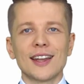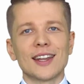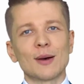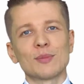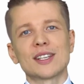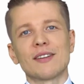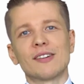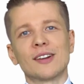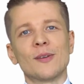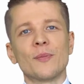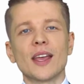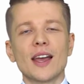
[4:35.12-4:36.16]
Number 7.
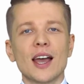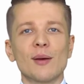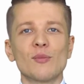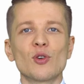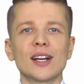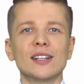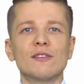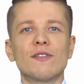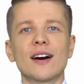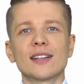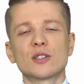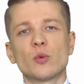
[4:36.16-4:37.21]
A more
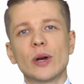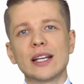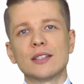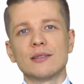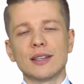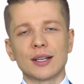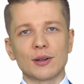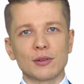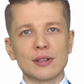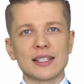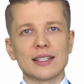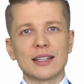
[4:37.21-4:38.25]
advanced way to
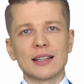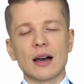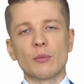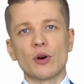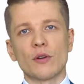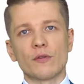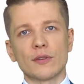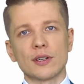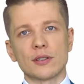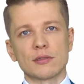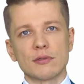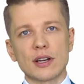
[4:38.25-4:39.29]
increase the number of
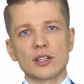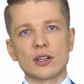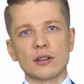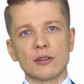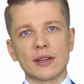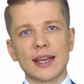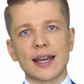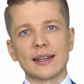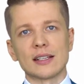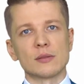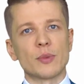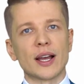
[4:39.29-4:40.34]
registration you get
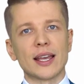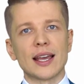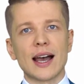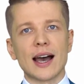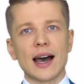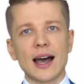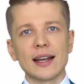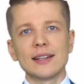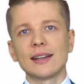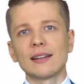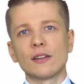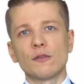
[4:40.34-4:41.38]
is by
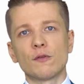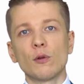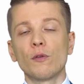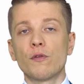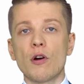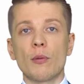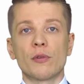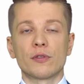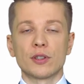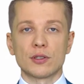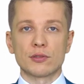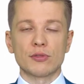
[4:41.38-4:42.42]
hiding the full form of
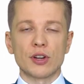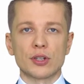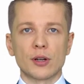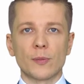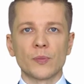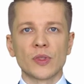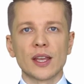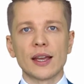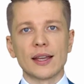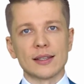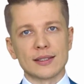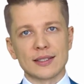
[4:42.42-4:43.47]
registration.
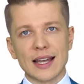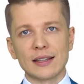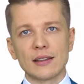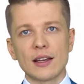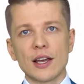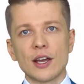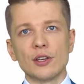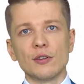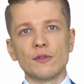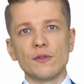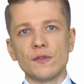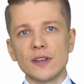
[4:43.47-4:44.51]
Instead,
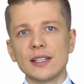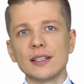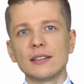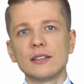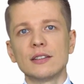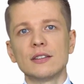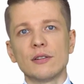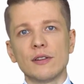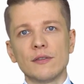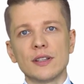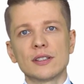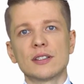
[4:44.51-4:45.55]
you feed it to the
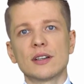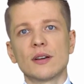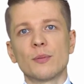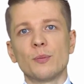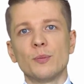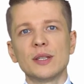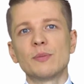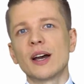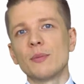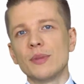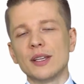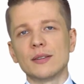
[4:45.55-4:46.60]
visitor bit
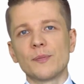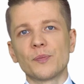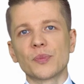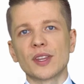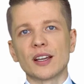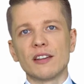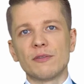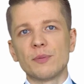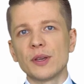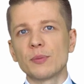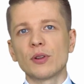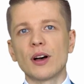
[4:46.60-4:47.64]
by bit. If
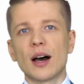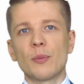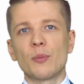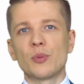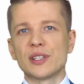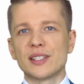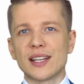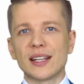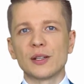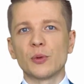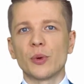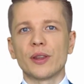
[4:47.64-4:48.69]
people are
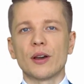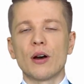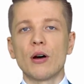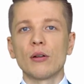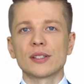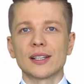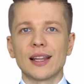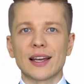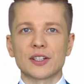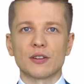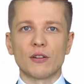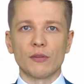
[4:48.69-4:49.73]
presented with a whole
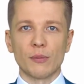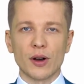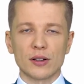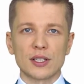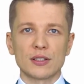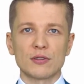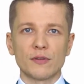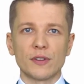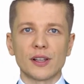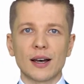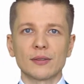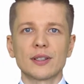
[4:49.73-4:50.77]
selection of boxes to
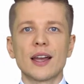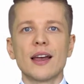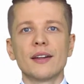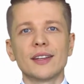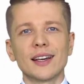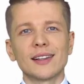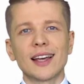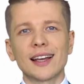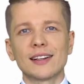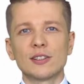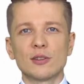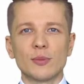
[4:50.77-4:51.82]
fill out, they are
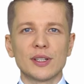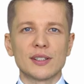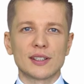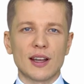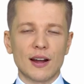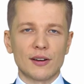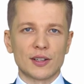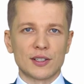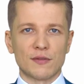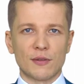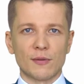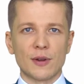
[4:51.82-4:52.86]
likely to be discouraged
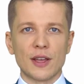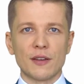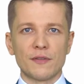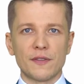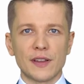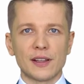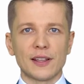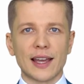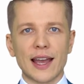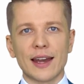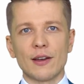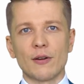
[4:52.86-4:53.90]
from
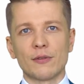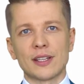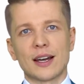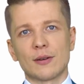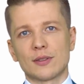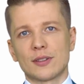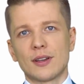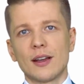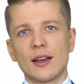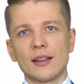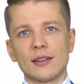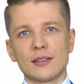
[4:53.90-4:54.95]
filling any of it out.
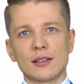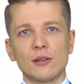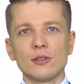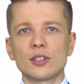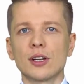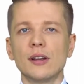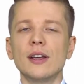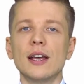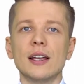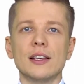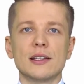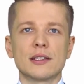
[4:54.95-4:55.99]
The solution
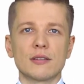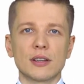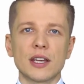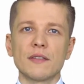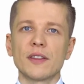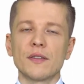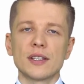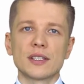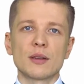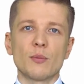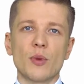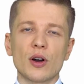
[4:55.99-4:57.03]
is to give the
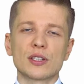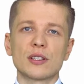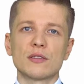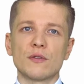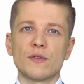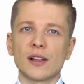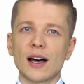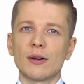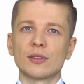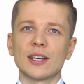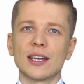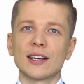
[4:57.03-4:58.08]
visitor boxes to fill
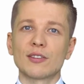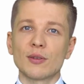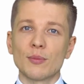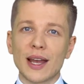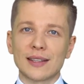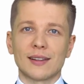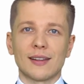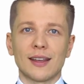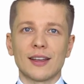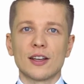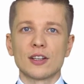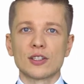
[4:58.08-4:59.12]
out incrementally,
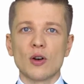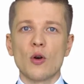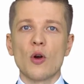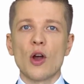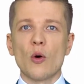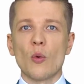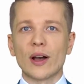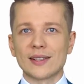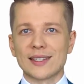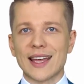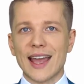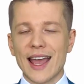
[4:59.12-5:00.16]
so once
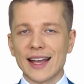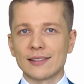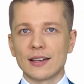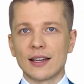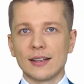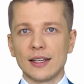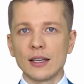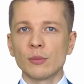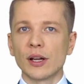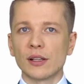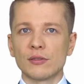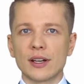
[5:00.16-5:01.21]
they enter an
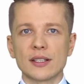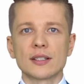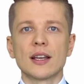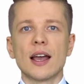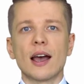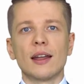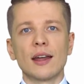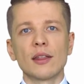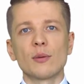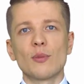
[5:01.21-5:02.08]
email address, another